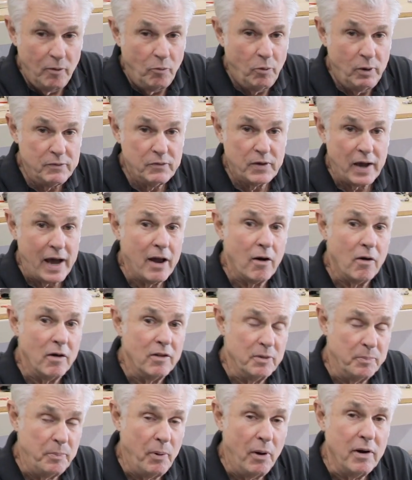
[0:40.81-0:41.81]
We've got
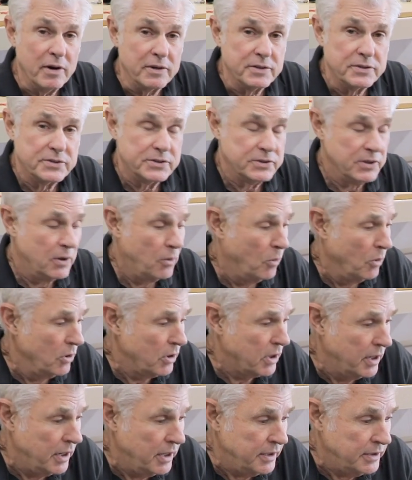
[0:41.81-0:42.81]
all the parts, so we're
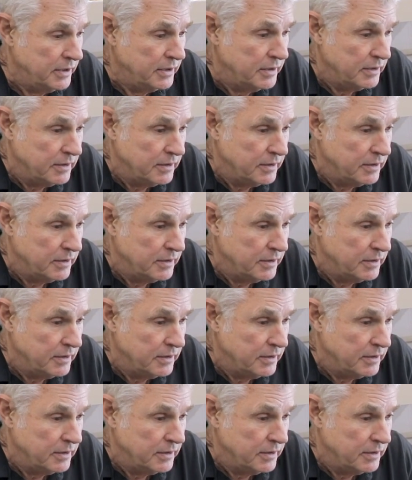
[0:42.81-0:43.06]
gonna